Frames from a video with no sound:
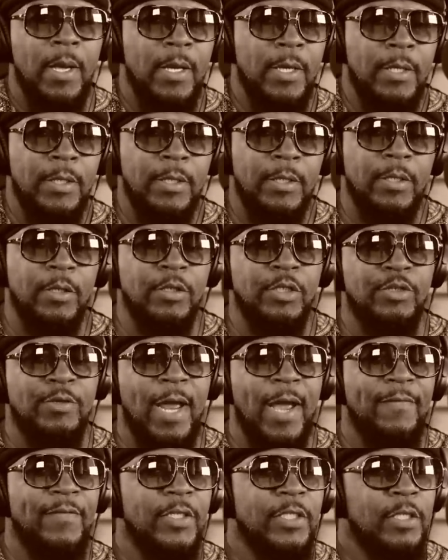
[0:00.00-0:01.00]
You know,
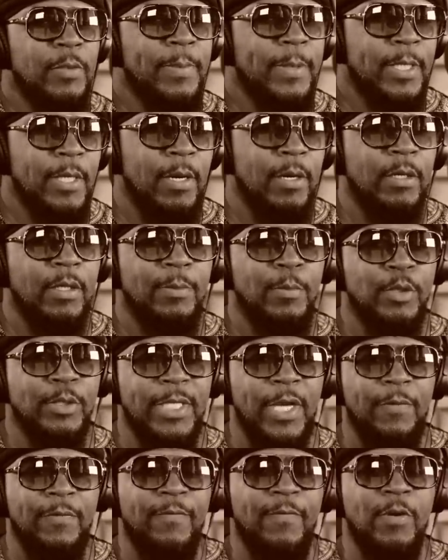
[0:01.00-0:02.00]
striving to become the most
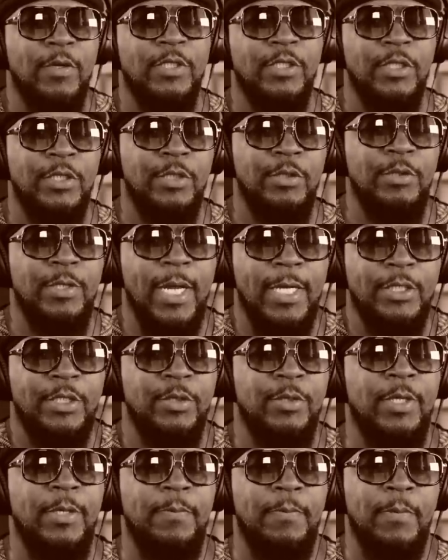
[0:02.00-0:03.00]
alpha version of you, that
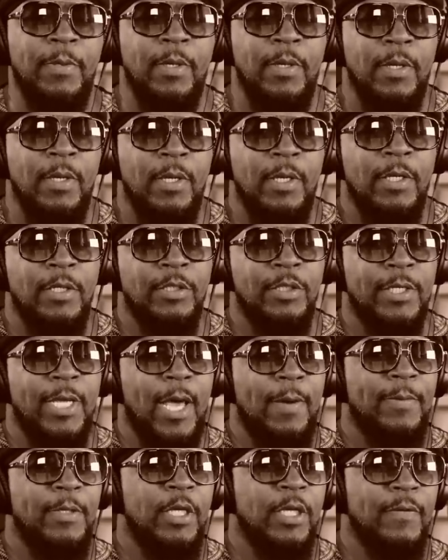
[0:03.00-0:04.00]
joint. So y'all
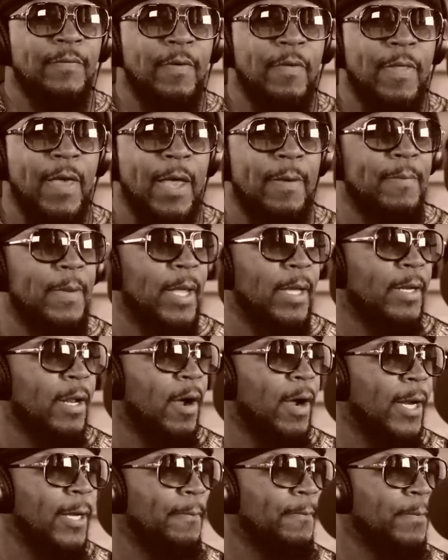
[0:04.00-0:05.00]
be looking for that, man. All
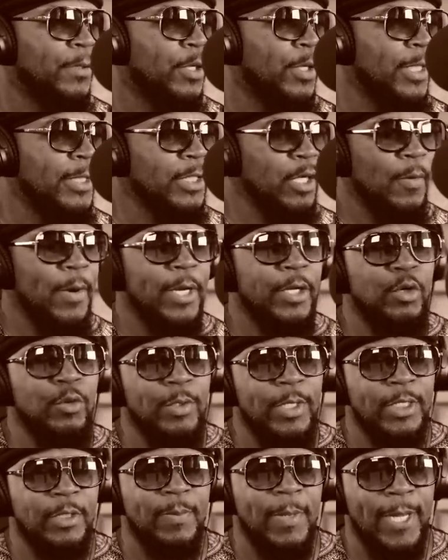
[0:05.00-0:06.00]
right, so let's get ready to do
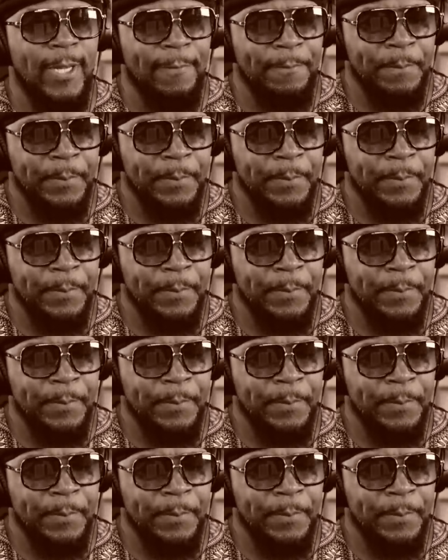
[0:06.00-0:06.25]
this, man.